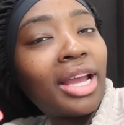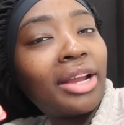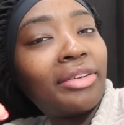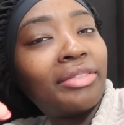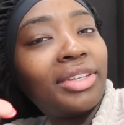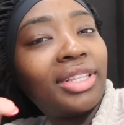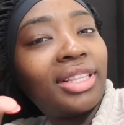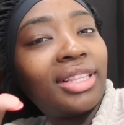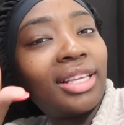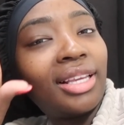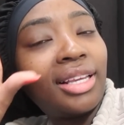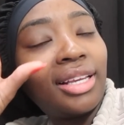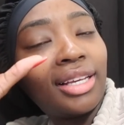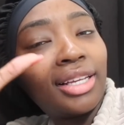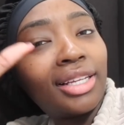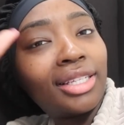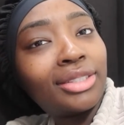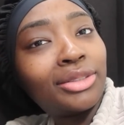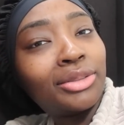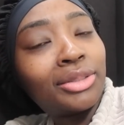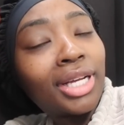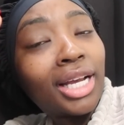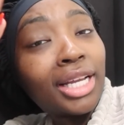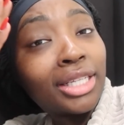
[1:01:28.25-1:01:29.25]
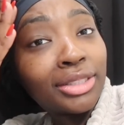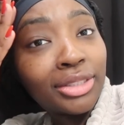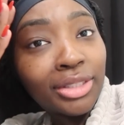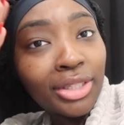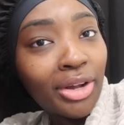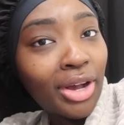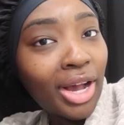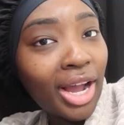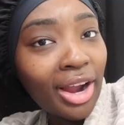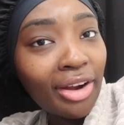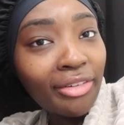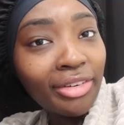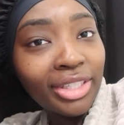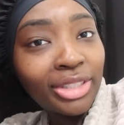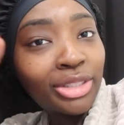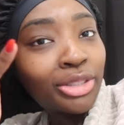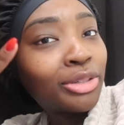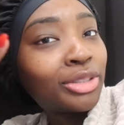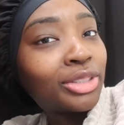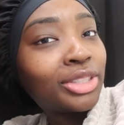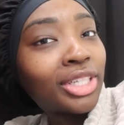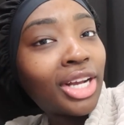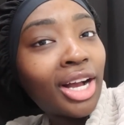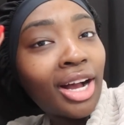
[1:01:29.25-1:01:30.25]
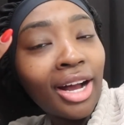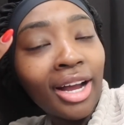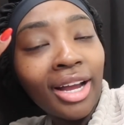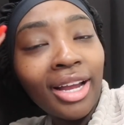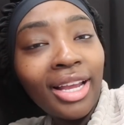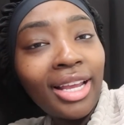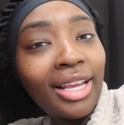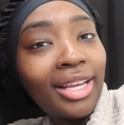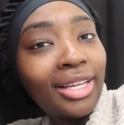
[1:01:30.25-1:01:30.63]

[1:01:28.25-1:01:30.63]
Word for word: everything because you guys know i already told y'all